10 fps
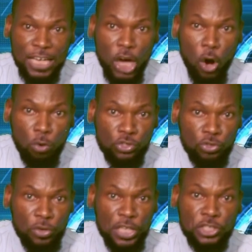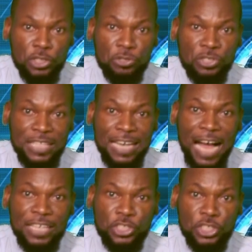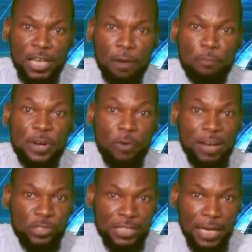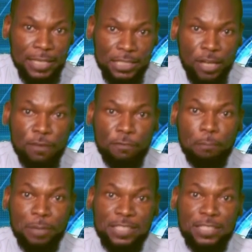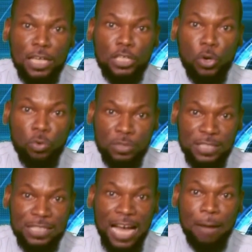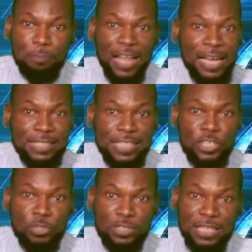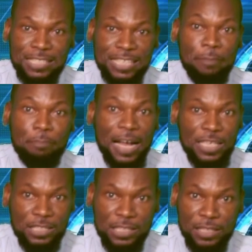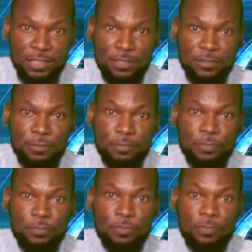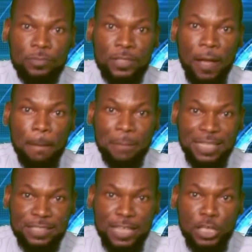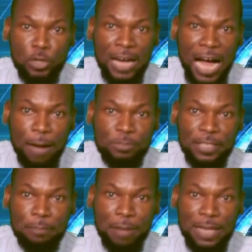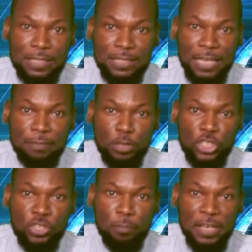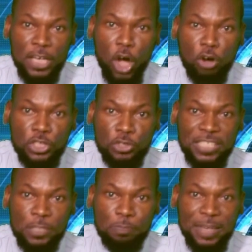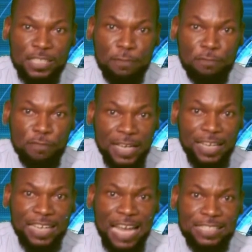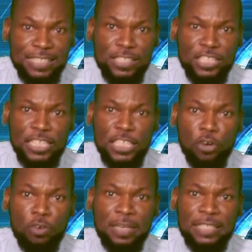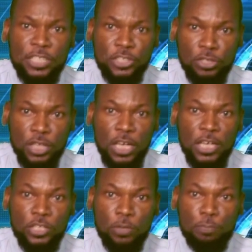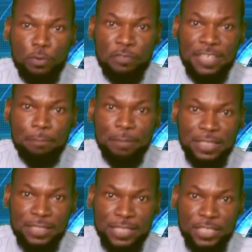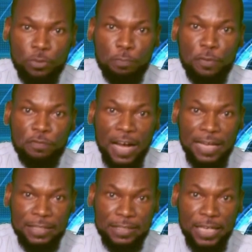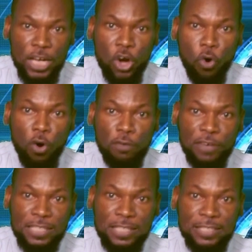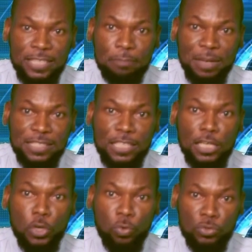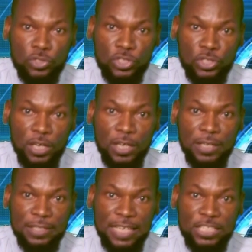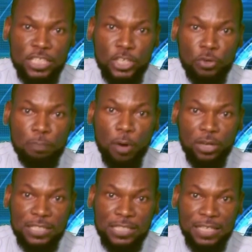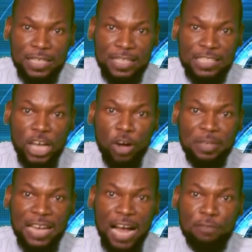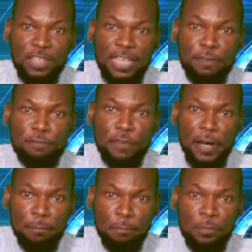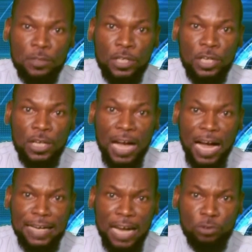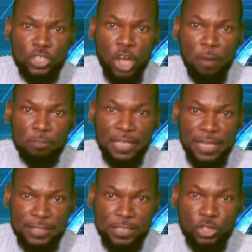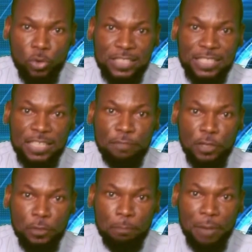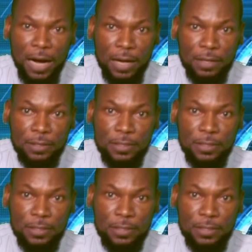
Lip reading: and also introducing additional prerequisites for personal loans are targeting users in Pakistan. Personal loan apps in Pakistan must submit country-specific licensing documentation to prove the ability to provide or facilitate personal loans. This new policy is coming after the firm announced updates to its developer